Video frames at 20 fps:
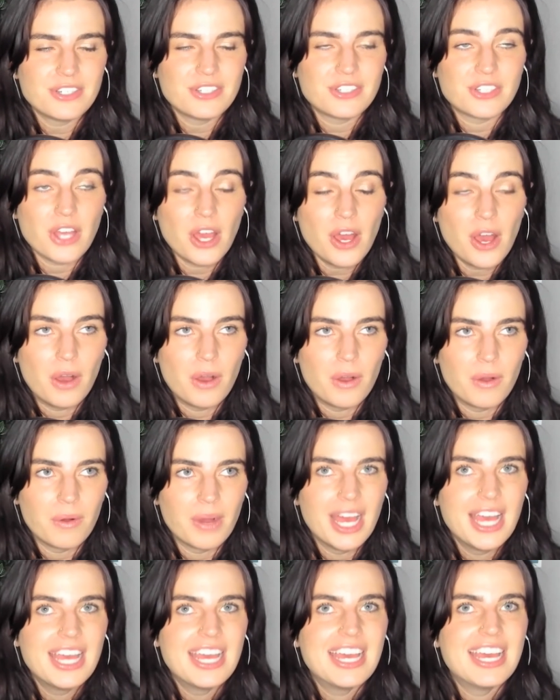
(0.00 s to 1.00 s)

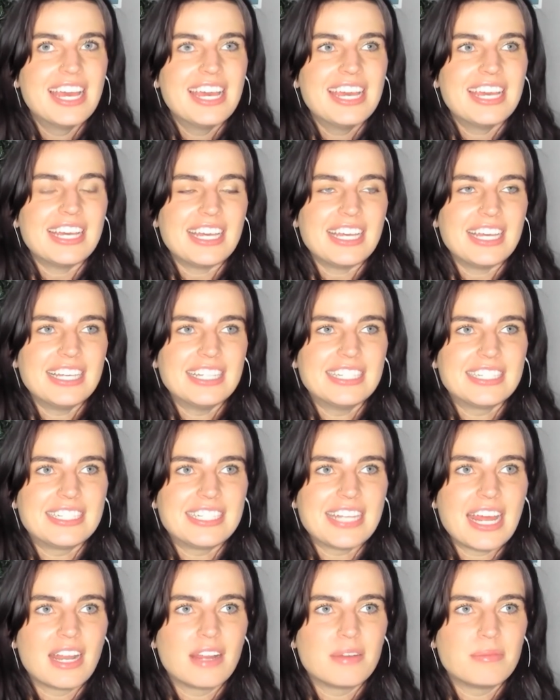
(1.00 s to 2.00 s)
So
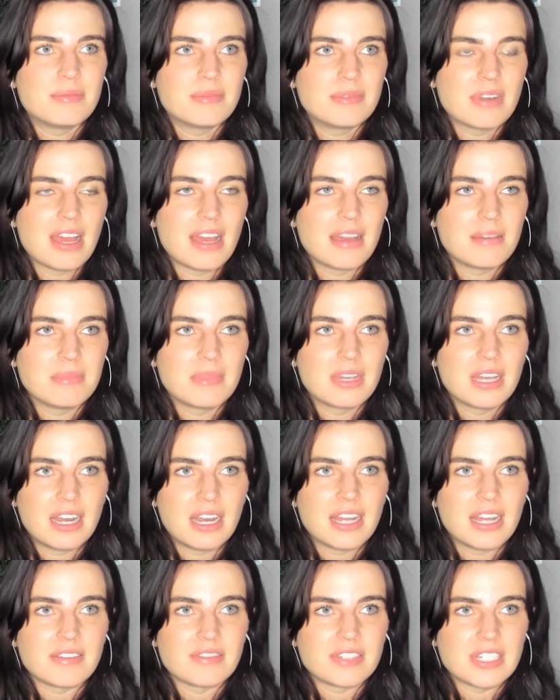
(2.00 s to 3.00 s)
instead I'm
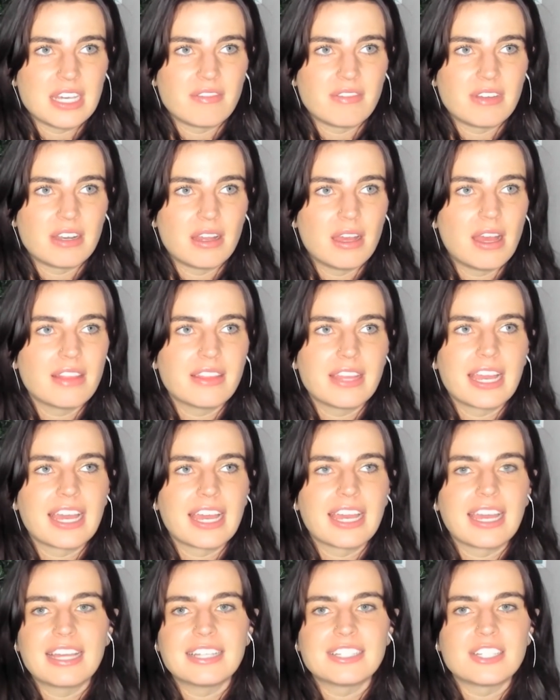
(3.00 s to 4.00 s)
gonna have to give it
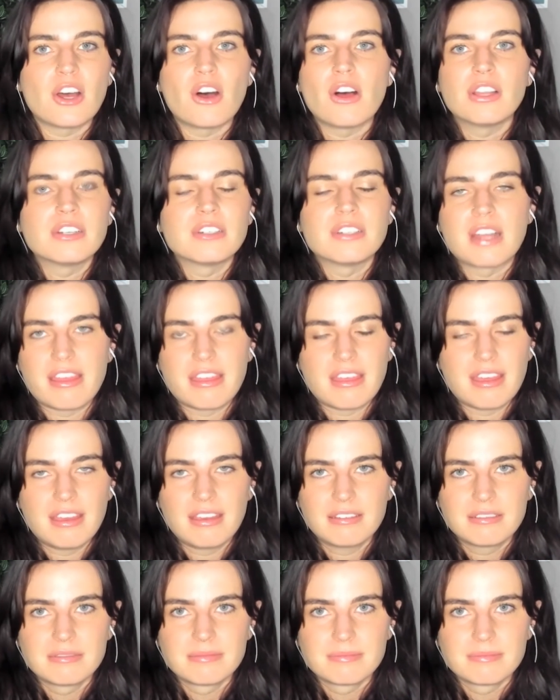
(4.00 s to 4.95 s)
it's all or nothing.